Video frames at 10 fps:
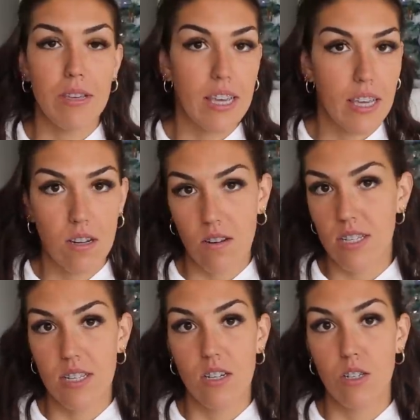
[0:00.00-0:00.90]
to be keto,
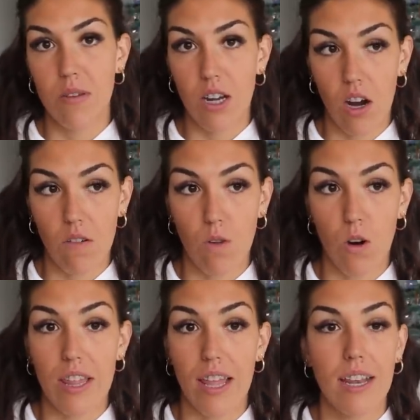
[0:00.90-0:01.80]
considered to be
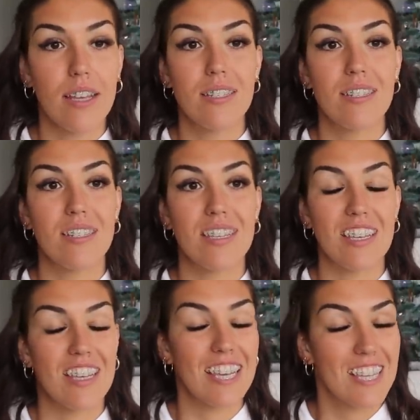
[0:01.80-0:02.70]
carnivore, that is
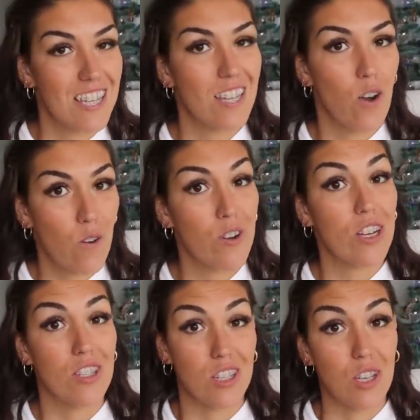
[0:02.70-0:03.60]
easy to
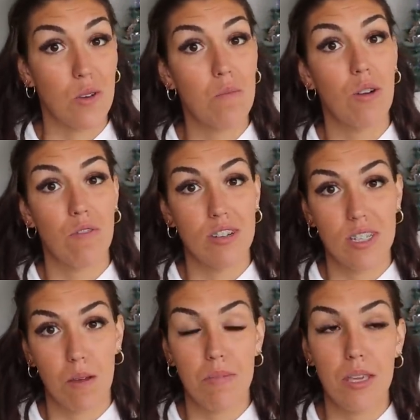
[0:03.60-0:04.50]
overconsume for
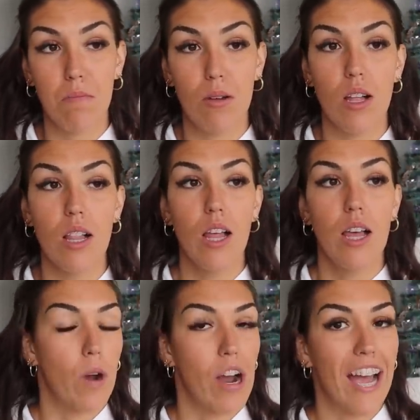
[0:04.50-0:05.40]
some people,
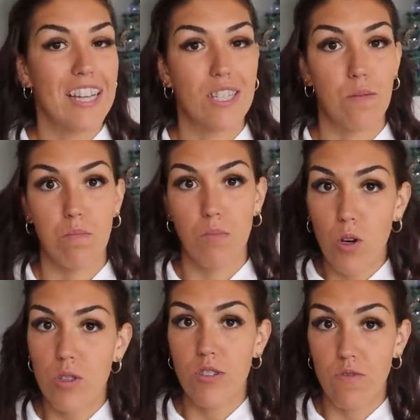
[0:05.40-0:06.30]
whereas
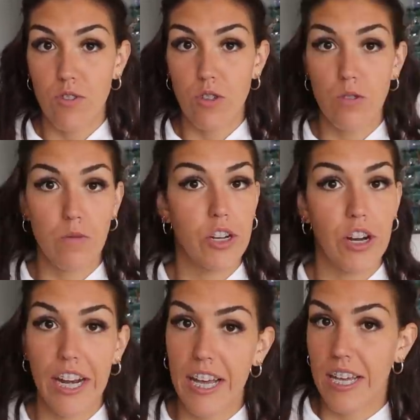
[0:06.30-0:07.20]
most foods when you're
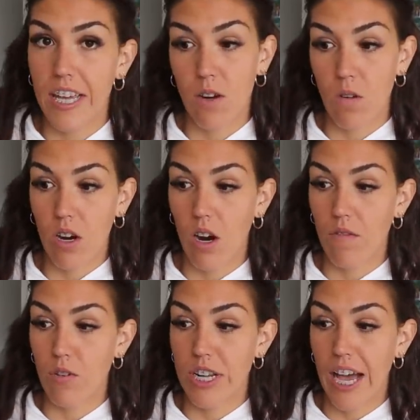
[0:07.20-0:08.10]
eating a keto or
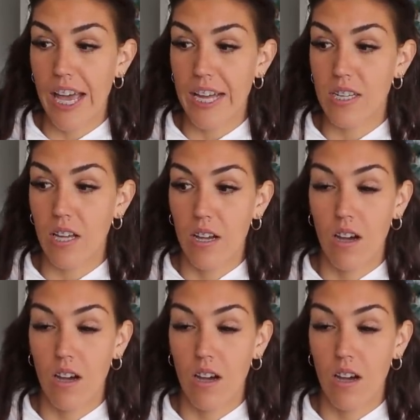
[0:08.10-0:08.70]
carnivore diet